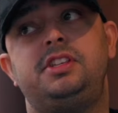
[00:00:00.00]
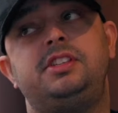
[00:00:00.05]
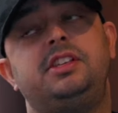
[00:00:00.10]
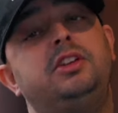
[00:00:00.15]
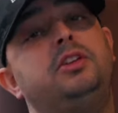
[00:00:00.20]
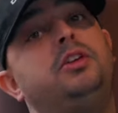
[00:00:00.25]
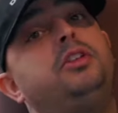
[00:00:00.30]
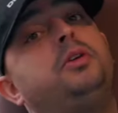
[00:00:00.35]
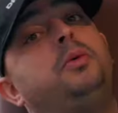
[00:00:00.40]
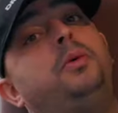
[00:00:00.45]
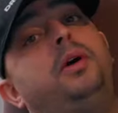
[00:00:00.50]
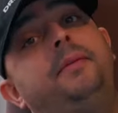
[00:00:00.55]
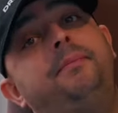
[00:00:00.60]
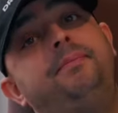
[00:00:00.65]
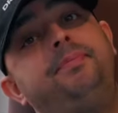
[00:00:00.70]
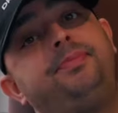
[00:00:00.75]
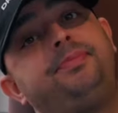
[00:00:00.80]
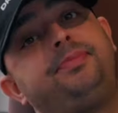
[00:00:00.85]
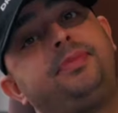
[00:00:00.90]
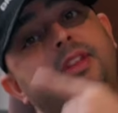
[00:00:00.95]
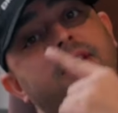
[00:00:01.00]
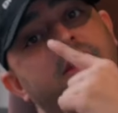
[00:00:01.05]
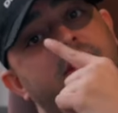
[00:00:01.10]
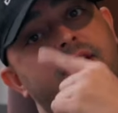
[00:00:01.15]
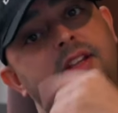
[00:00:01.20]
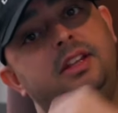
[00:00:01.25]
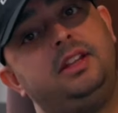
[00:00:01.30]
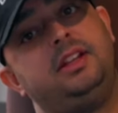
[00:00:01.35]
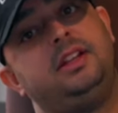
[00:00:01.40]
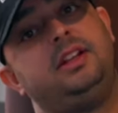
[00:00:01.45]
there's another one
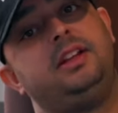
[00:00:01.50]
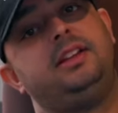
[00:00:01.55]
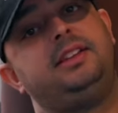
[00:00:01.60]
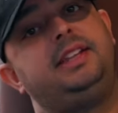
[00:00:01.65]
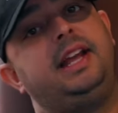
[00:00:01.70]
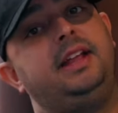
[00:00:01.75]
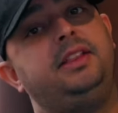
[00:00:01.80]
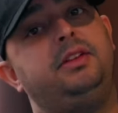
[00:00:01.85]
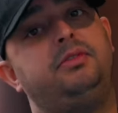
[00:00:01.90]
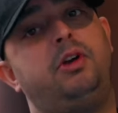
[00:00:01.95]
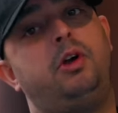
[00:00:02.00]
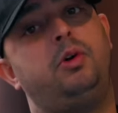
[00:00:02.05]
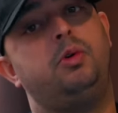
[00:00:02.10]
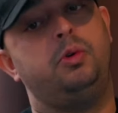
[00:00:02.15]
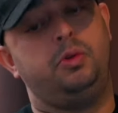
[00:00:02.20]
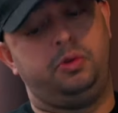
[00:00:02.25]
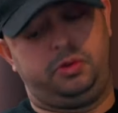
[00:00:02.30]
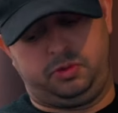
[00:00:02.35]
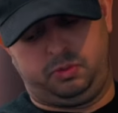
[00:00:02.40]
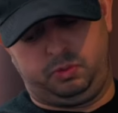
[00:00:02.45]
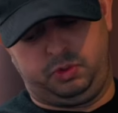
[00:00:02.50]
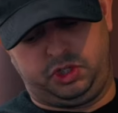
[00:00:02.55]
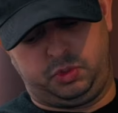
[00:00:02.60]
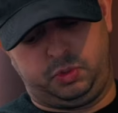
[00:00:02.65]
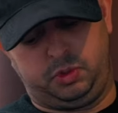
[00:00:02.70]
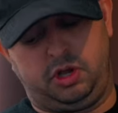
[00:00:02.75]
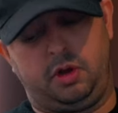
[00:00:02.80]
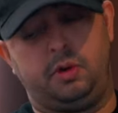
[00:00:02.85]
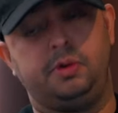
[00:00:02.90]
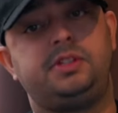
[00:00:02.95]
down the road, which
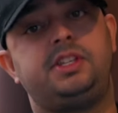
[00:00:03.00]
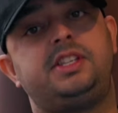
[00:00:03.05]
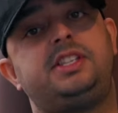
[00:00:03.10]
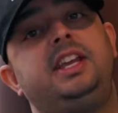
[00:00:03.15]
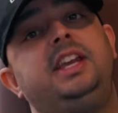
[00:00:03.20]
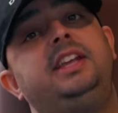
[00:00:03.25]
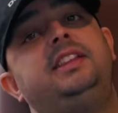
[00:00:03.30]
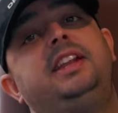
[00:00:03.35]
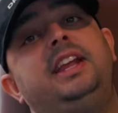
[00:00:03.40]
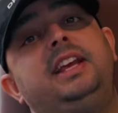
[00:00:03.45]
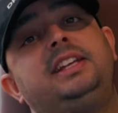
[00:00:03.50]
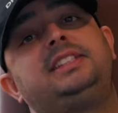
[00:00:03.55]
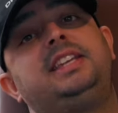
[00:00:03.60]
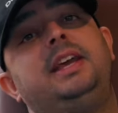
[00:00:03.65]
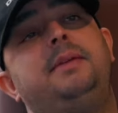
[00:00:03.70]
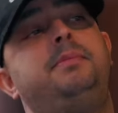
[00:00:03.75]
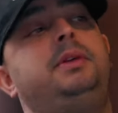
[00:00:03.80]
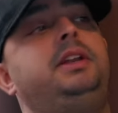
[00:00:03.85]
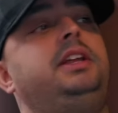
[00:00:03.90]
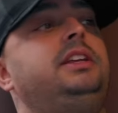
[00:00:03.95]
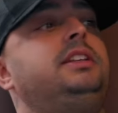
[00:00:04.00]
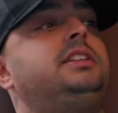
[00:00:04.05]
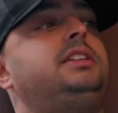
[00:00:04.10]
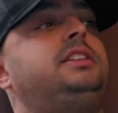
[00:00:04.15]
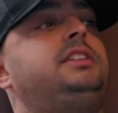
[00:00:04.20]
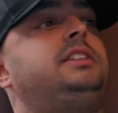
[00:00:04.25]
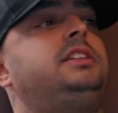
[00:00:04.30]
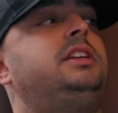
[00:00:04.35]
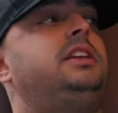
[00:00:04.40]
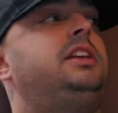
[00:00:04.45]
we're going to see in the next 10
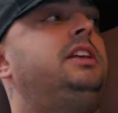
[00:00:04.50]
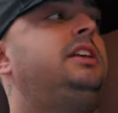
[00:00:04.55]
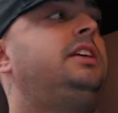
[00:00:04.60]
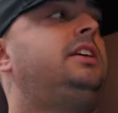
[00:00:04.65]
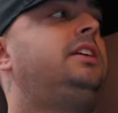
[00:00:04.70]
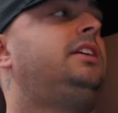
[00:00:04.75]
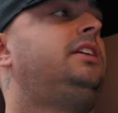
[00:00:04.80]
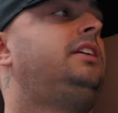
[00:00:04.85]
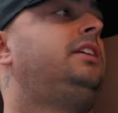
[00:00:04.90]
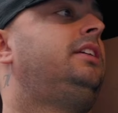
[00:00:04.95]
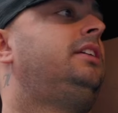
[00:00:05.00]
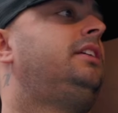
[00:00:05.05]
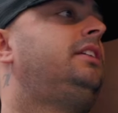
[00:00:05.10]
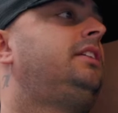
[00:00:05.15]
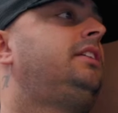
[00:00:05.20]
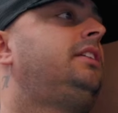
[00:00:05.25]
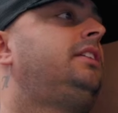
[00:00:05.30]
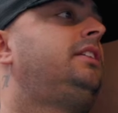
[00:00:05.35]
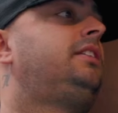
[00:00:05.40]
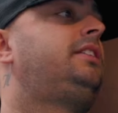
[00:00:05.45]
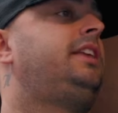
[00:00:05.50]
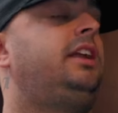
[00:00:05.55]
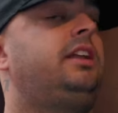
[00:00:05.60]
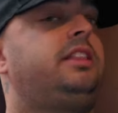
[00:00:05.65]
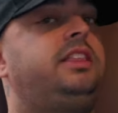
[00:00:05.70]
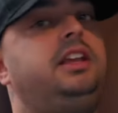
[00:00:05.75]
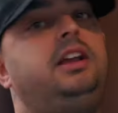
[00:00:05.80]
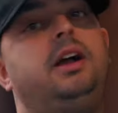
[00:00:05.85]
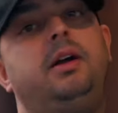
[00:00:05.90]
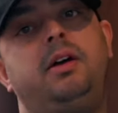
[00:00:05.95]
minutes. That I
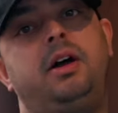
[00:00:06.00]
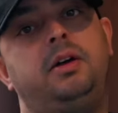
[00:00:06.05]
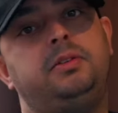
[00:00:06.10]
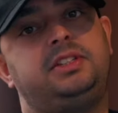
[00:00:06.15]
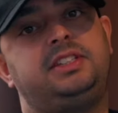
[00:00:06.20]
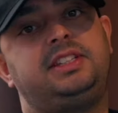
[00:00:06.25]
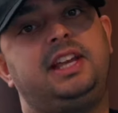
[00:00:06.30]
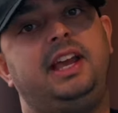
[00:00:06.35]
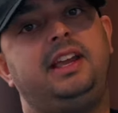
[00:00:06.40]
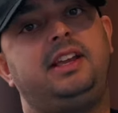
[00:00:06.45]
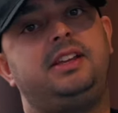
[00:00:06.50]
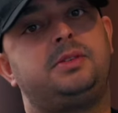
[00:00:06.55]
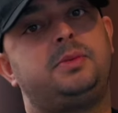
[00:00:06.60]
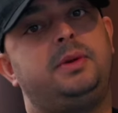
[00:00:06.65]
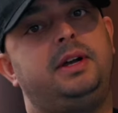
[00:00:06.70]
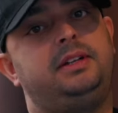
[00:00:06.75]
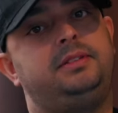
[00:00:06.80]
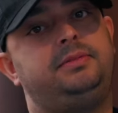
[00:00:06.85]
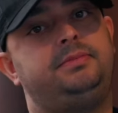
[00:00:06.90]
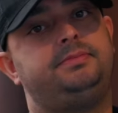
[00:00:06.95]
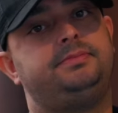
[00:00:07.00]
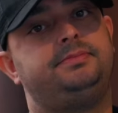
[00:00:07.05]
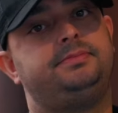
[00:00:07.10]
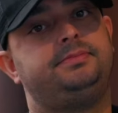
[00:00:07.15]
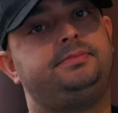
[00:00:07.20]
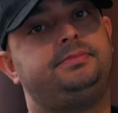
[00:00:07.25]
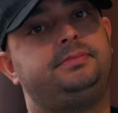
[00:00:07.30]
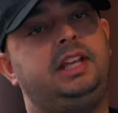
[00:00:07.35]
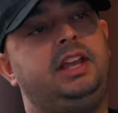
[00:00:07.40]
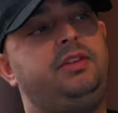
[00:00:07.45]
think I'd like to take as well,
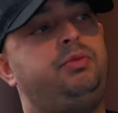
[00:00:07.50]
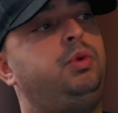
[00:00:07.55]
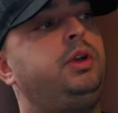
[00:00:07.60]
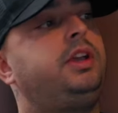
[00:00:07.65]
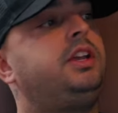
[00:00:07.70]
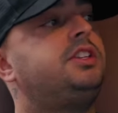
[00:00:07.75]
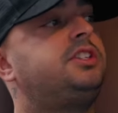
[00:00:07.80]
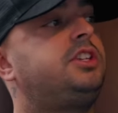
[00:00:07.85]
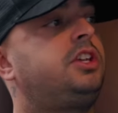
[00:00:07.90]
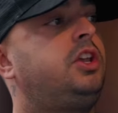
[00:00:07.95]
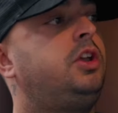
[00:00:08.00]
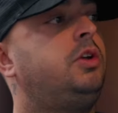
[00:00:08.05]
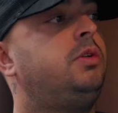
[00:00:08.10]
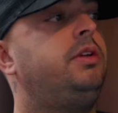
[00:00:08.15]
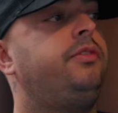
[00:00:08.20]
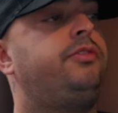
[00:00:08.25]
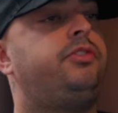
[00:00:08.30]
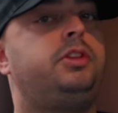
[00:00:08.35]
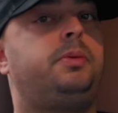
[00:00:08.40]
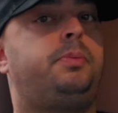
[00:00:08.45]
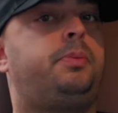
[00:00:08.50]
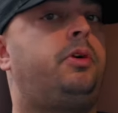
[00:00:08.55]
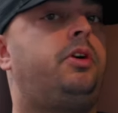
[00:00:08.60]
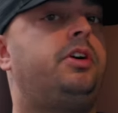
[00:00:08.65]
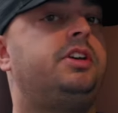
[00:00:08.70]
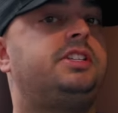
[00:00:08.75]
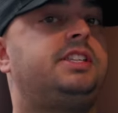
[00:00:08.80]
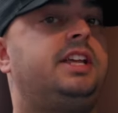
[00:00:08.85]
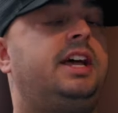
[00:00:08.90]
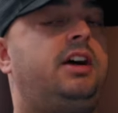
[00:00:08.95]
if we can secure it for the
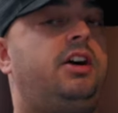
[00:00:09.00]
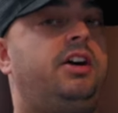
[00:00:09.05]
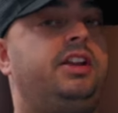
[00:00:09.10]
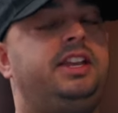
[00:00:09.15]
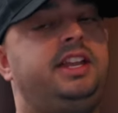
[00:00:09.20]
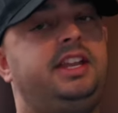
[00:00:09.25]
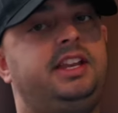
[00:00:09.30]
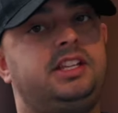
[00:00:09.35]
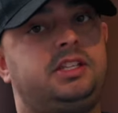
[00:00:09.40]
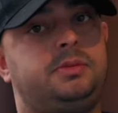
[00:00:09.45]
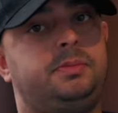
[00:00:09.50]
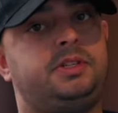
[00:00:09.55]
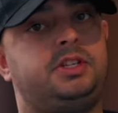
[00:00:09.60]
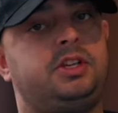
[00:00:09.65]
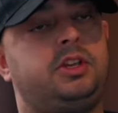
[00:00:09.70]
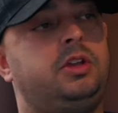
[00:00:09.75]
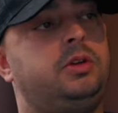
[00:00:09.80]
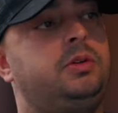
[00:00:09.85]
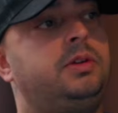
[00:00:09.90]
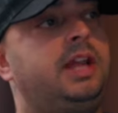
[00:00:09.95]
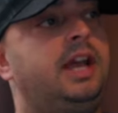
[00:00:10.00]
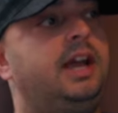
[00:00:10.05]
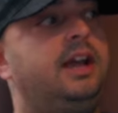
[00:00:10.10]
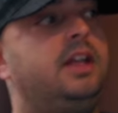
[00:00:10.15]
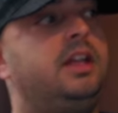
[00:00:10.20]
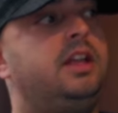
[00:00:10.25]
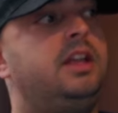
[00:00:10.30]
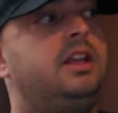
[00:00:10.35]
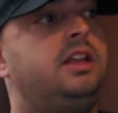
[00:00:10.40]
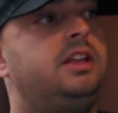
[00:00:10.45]
price that I need it to be secured at.
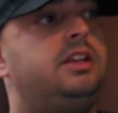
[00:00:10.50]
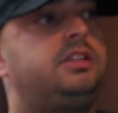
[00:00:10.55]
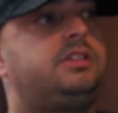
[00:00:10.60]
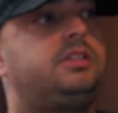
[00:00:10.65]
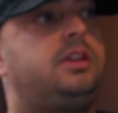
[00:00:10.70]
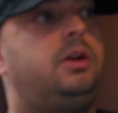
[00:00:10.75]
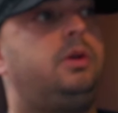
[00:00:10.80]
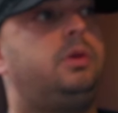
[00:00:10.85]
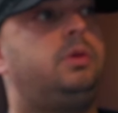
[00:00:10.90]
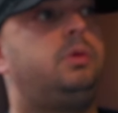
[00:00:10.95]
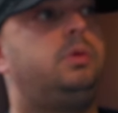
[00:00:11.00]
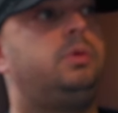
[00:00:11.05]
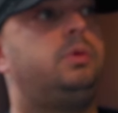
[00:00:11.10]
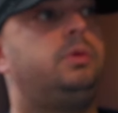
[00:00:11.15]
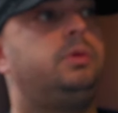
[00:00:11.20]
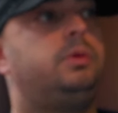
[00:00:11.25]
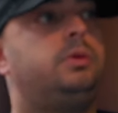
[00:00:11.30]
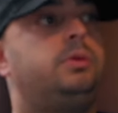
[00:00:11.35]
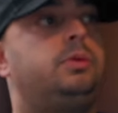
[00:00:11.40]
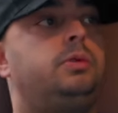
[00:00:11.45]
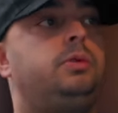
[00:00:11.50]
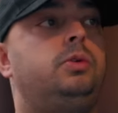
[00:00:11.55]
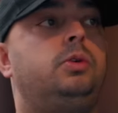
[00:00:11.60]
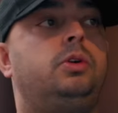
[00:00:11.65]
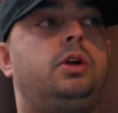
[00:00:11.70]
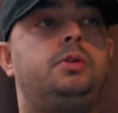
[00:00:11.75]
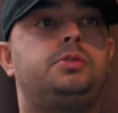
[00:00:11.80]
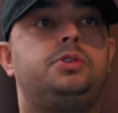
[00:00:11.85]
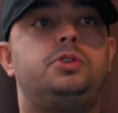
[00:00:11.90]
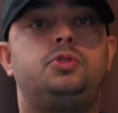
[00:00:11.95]
So you're
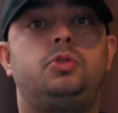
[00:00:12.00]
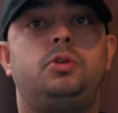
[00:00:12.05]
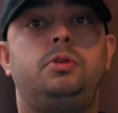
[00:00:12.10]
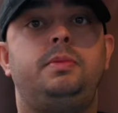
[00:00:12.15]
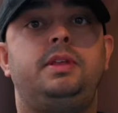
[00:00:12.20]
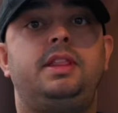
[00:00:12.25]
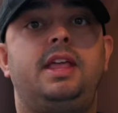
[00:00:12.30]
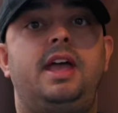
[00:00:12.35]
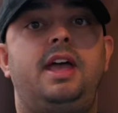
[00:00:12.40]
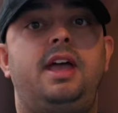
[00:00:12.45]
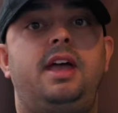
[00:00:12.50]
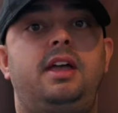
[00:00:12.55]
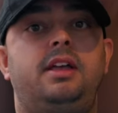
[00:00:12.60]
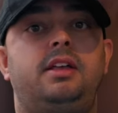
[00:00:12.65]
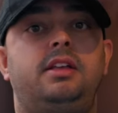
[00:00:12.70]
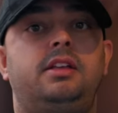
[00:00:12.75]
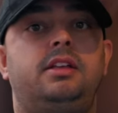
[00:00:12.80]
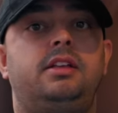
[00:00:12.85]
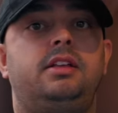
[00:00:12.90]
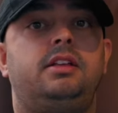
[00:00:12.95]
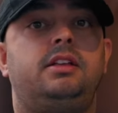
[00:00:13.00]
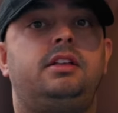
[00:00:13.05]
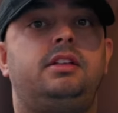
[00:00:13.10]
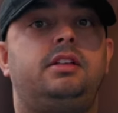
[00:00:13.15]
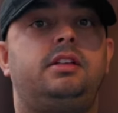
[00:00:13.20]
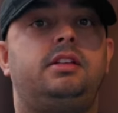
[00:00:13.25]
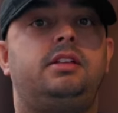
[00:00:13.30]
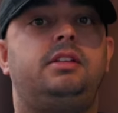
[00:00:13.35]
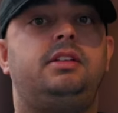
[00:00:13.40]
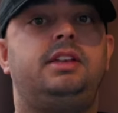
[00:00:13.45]
going to join me there
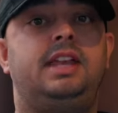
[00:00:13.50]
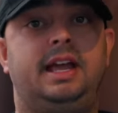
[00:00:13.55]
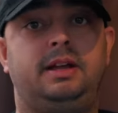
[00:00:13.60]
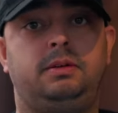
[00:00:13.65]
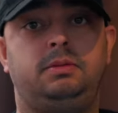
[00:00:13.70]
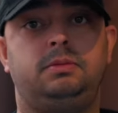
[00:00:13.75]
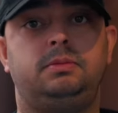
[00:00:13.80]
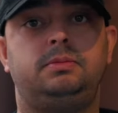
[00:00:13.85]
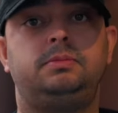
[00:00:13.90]
now.